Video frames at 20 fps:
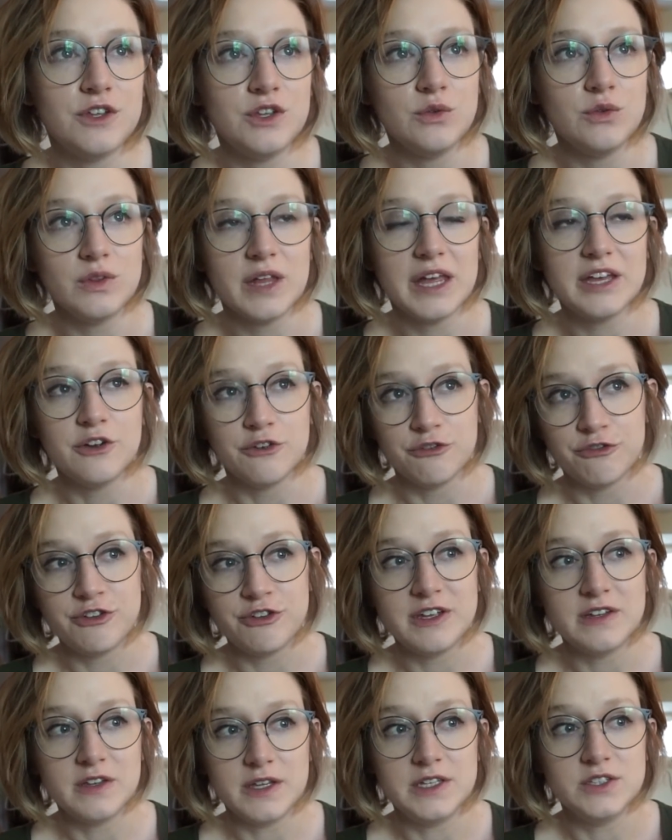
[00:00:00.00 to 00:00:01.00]
you let your
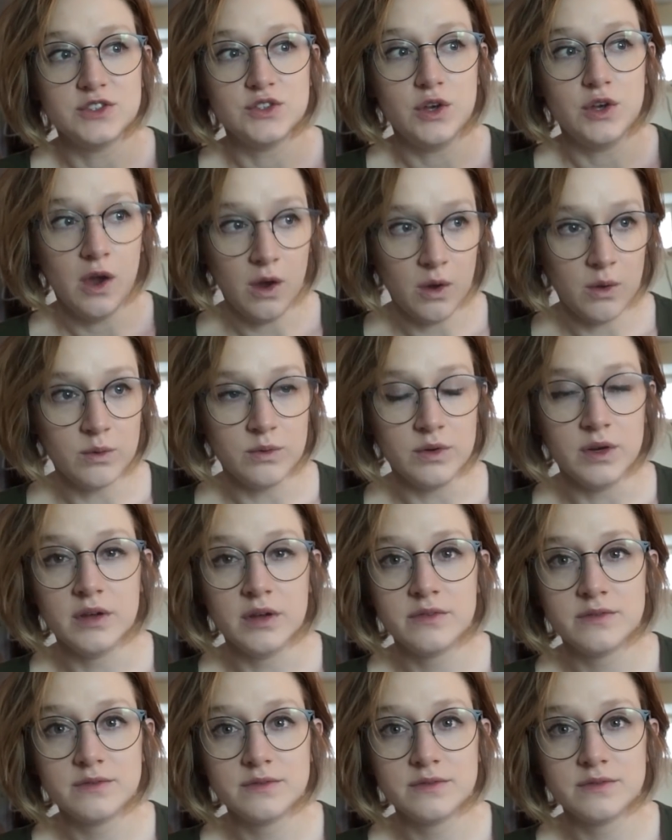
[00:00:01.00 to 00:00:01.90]
feelings known,